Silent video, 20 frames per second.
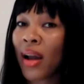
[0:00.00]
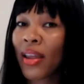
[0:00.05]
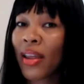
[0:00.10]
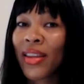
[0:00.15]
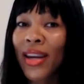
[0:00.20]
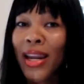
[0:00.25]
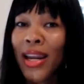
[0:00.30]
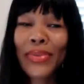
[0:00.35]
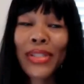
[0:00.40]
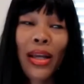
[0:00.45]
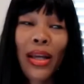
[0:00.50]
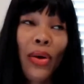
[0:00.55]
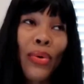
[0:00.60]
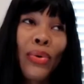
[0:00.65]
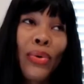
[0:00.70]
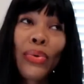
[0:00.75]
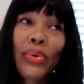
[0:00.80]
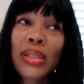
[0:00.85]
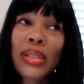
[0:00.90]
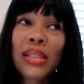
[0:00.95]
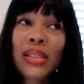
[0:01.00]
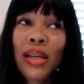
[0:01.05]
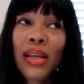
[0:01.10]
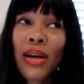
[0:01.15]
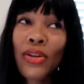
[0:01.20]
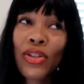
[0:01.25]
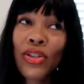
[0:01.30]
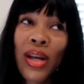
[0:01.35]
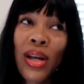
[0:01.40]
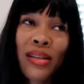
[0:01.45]
And then I was like, ooh, this is
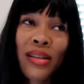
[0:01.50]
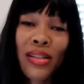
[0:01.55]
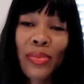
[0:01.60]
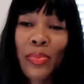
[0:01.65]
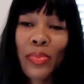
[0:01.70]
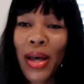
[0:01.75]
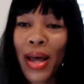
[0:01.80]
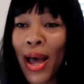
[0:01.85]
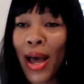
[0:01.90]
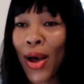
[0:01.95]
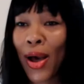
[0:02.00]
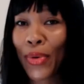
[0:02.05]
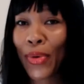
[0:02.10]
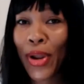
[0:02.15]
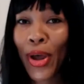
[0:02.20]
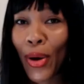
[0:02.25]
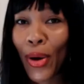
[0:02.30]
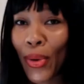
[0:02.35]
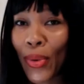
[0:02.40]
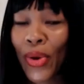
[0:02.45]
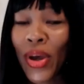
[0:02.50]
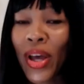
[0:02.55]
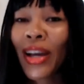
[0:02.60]
$100 a month. I don't know.